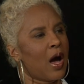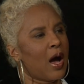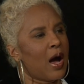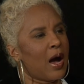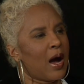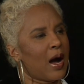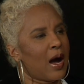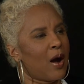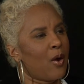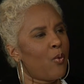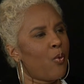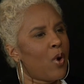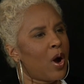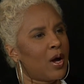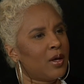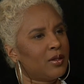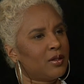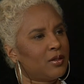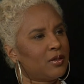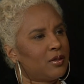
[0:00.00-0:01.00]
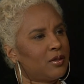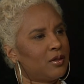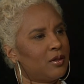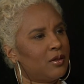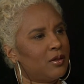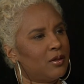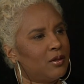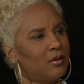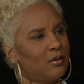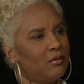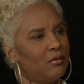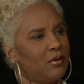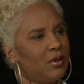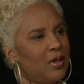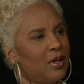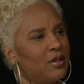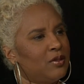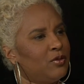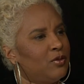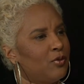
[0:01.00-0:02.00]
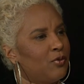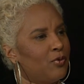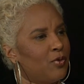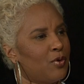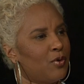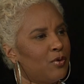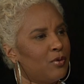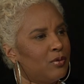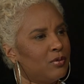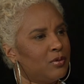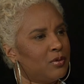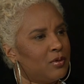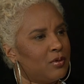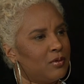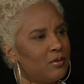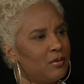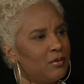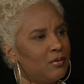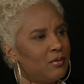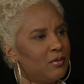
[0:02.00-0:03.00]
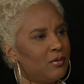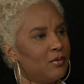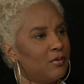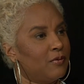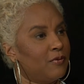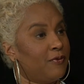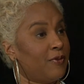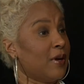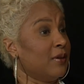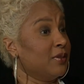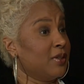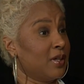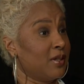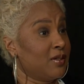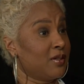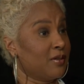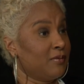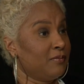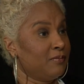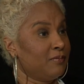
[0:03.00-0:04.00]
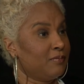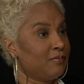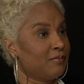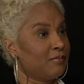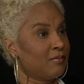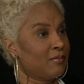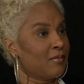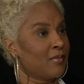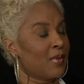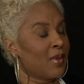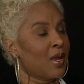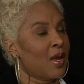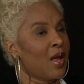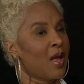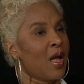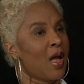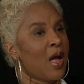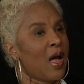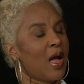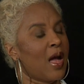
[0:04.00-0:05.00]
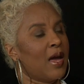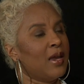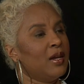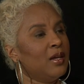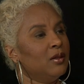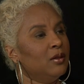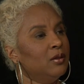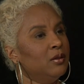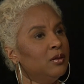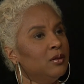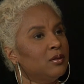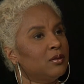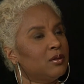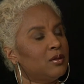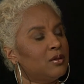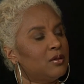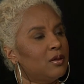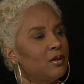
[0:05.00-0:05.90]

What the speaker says: I watched Esther Rolls foundation, and it looked